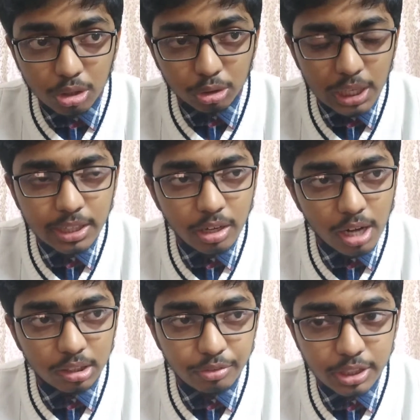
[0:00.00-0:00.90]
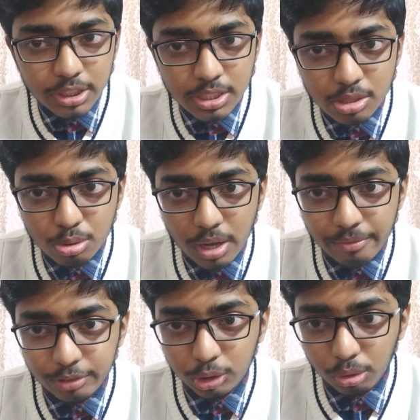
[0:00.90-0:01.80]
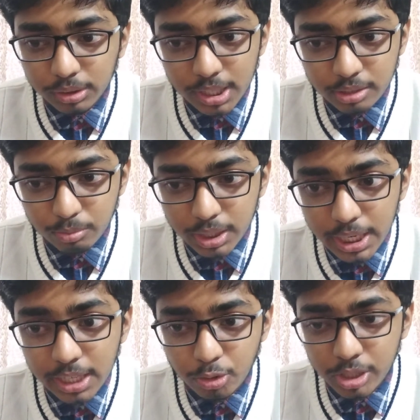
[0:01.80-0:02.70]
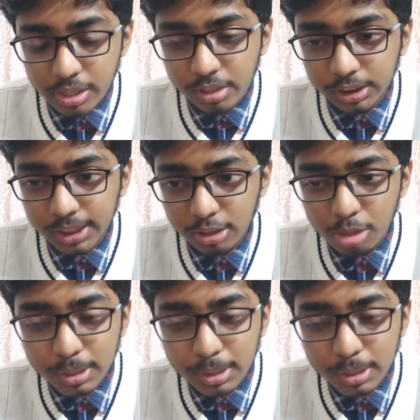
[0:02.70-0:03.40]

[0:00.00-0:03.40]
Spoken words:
So and there are other physicists who have shown that we need three generations actually,